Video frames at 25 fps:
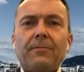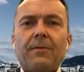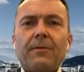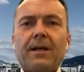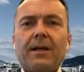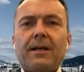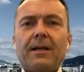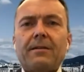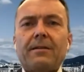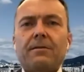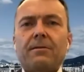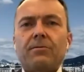we
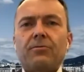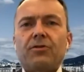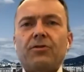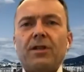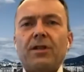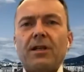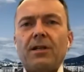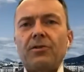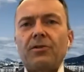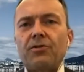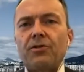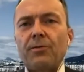had to
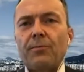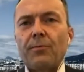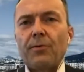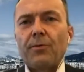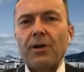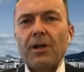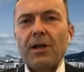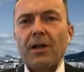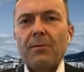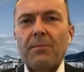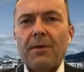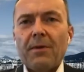change the
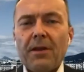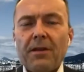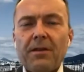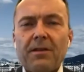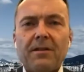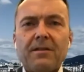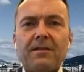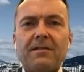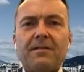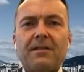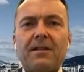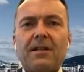working
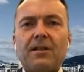methods,